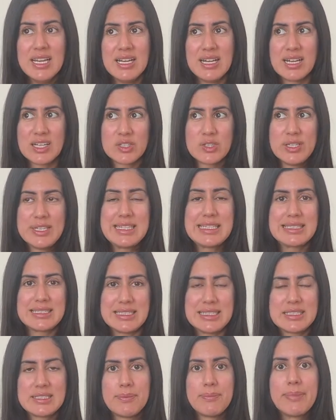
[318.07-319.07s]
Actually, it's,
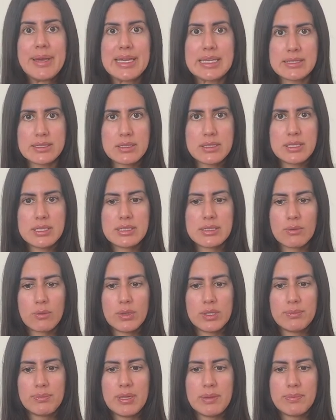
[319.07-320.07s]
it's the best is
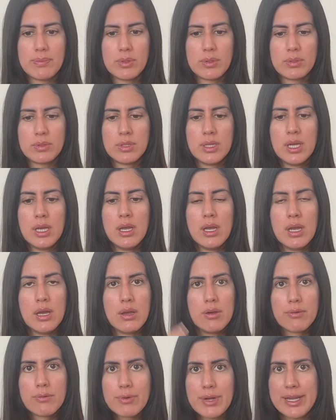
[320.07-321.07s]
when people
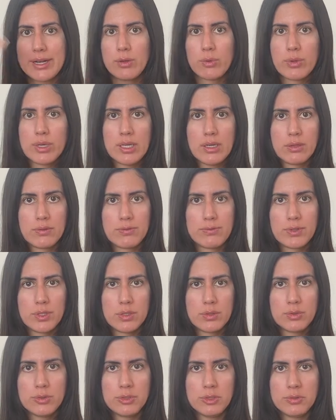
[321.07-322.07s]
right away
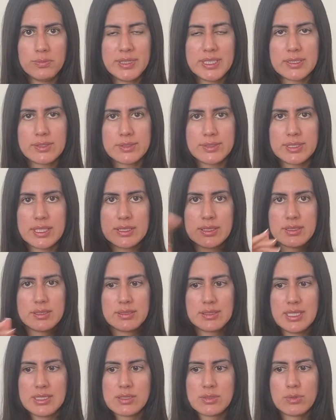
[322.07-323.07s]
unfollow you because that's
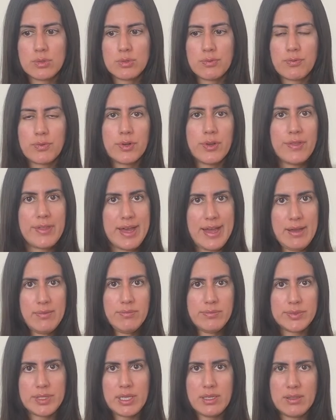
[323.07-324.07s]
that's good for
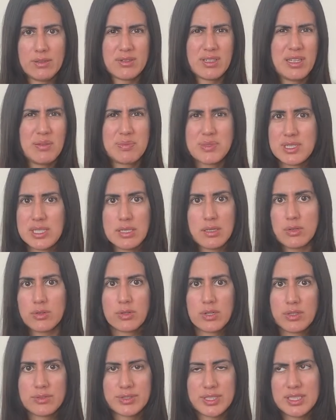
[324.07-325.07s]
them. They don't keep seeing your
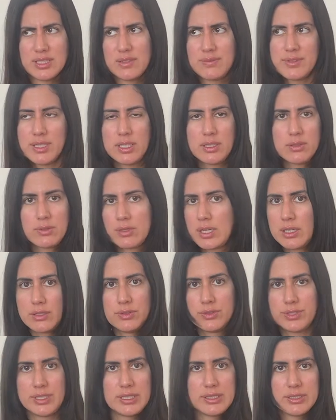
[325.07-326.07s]
content if they don't, are
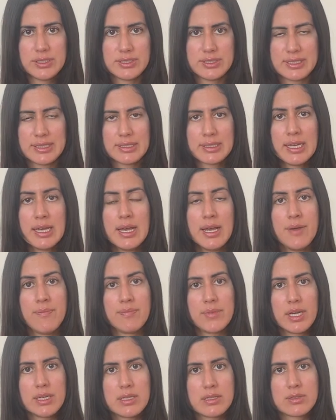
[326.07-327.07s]
not interested,
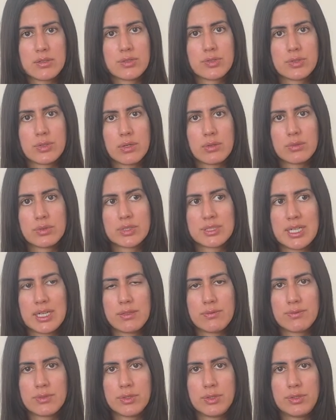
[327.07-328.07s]
and it's also a good sign
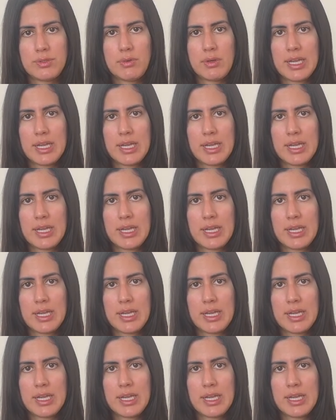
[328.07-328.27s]
for you.